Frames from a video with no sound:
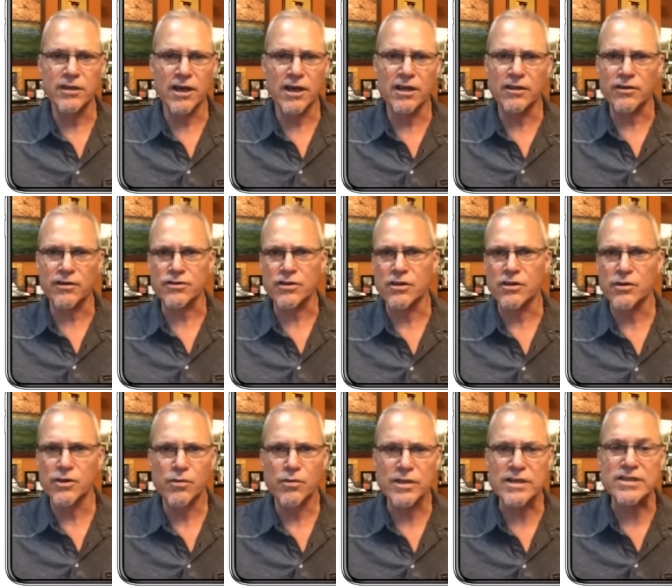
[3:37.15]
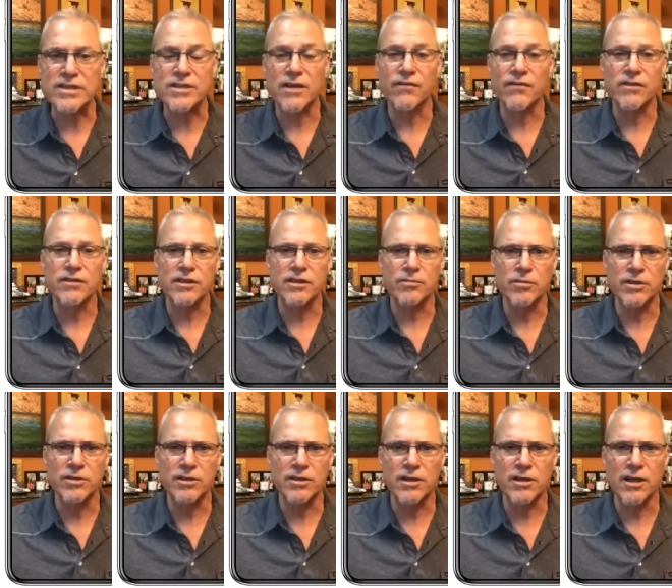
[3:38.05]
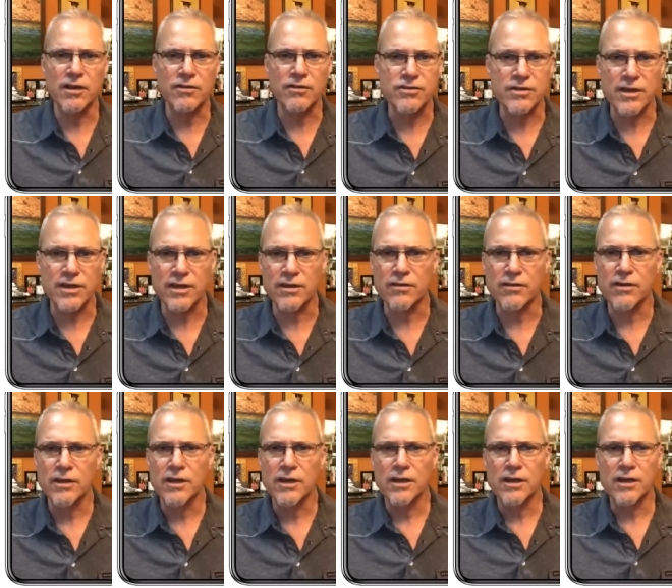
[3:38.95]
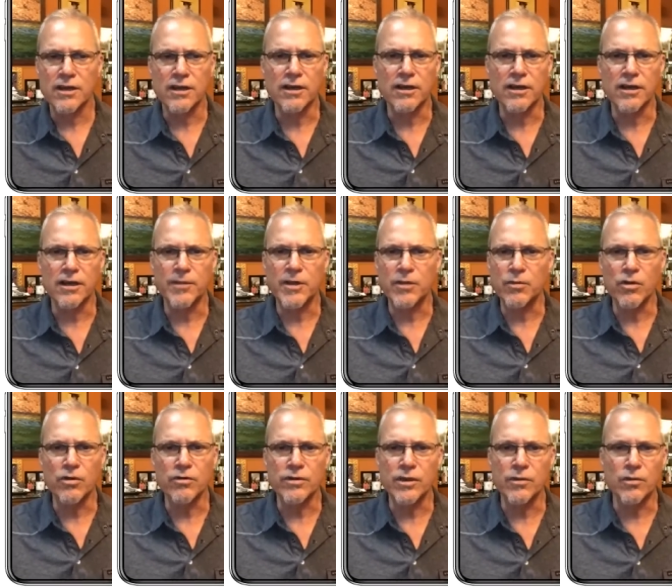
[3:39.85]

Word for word: Oh, he wants $17 million now. Um, he won't.